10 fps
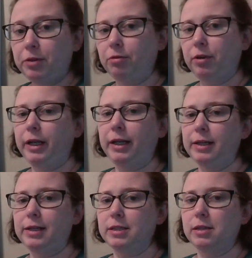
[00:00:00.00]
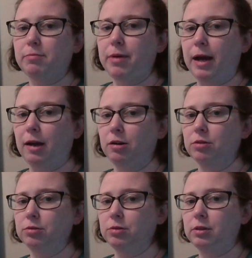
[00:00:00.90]
3 is
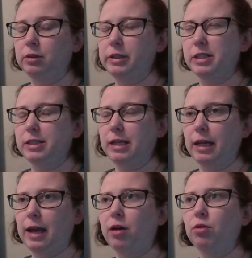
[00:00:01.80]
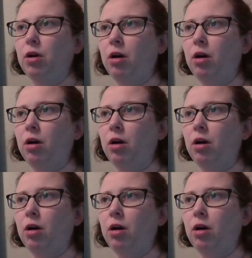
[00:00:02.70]
about listing out